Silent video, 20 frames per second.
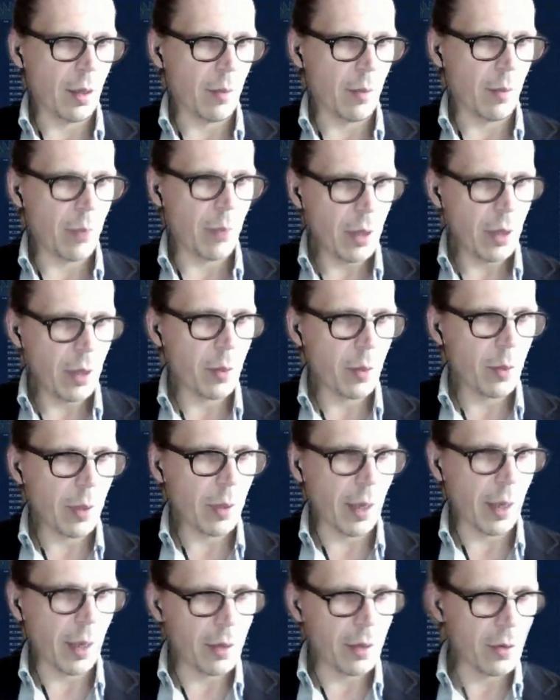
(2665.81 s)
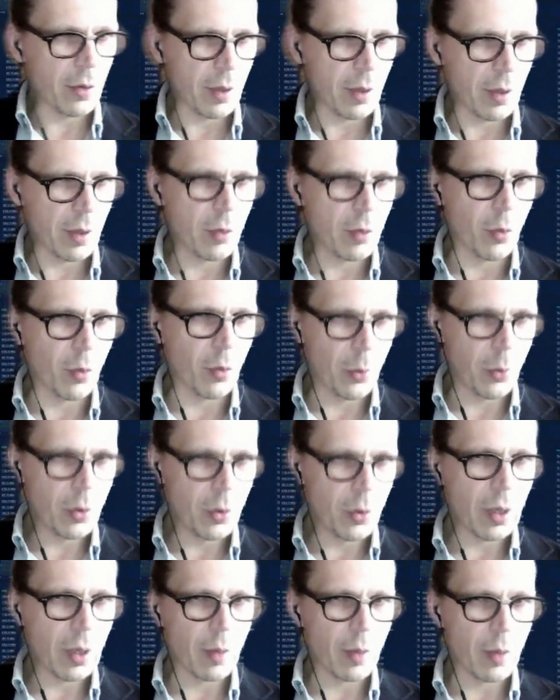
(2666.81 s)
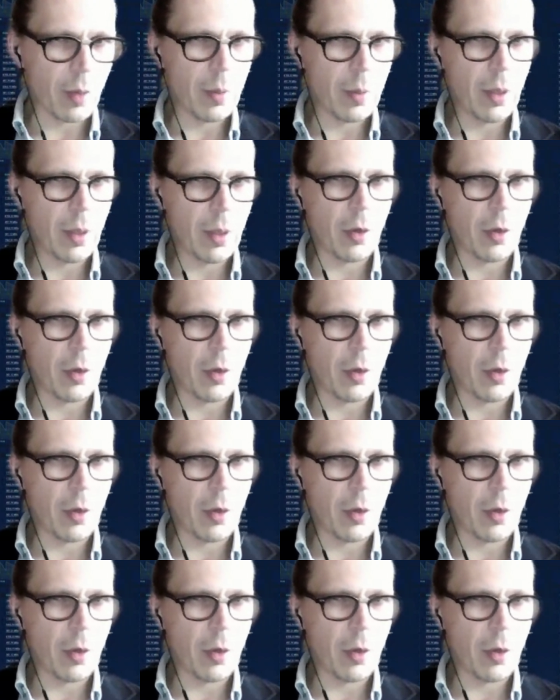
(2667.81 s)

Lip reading: principle, anything that computes can be